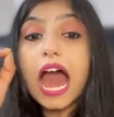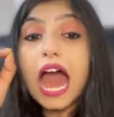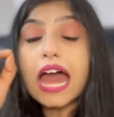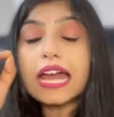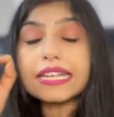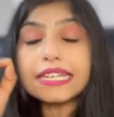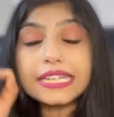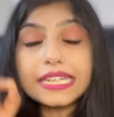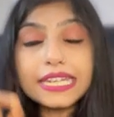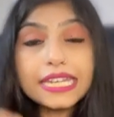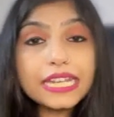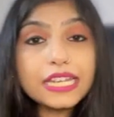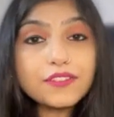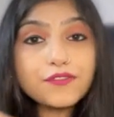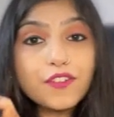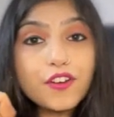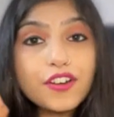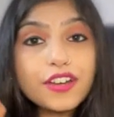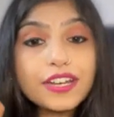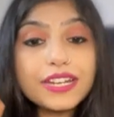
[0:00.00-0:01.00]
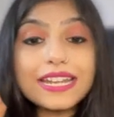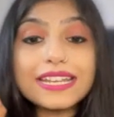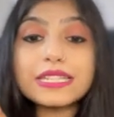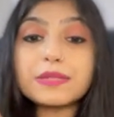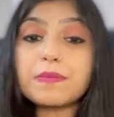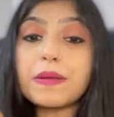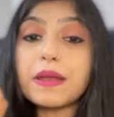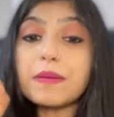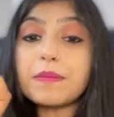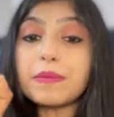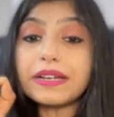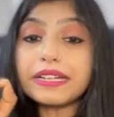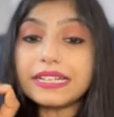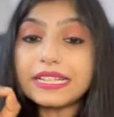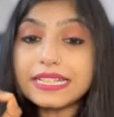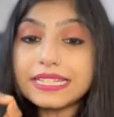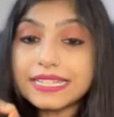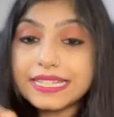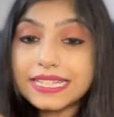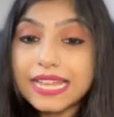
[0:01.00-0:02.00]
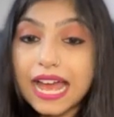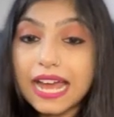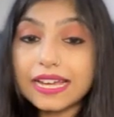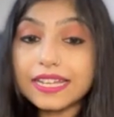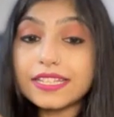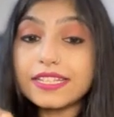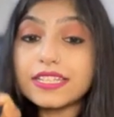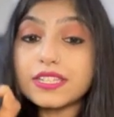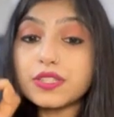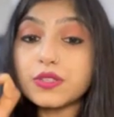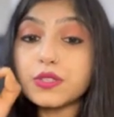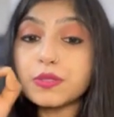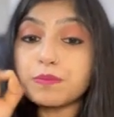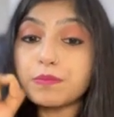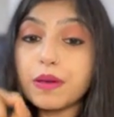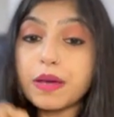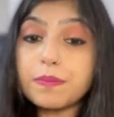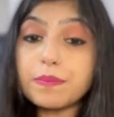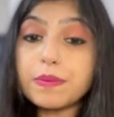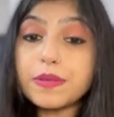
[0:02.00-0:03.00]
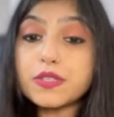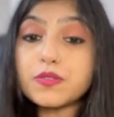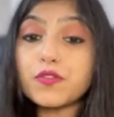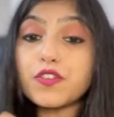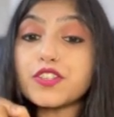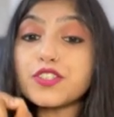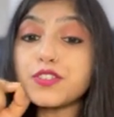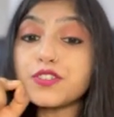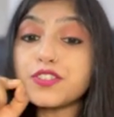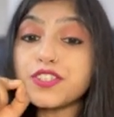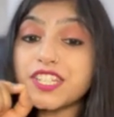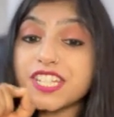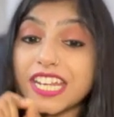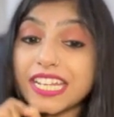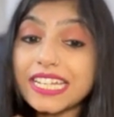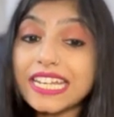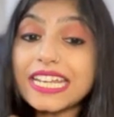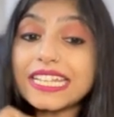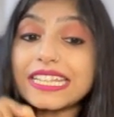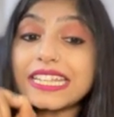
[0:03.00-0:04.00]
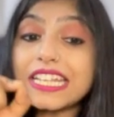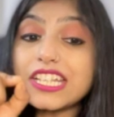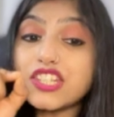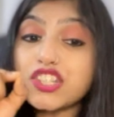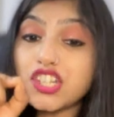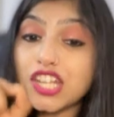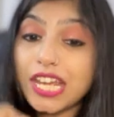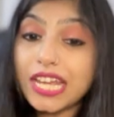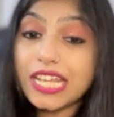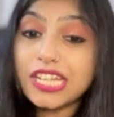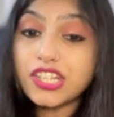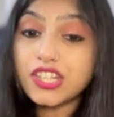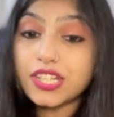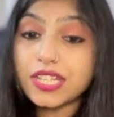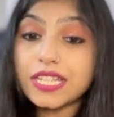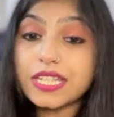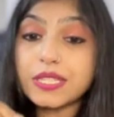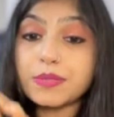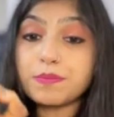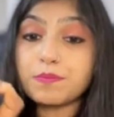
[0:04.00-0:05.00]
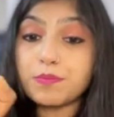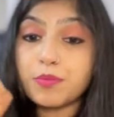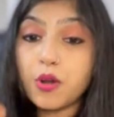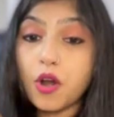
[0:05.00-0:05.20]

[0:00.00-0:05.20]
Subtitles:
a need for an experimental science whose purpose was to study the changes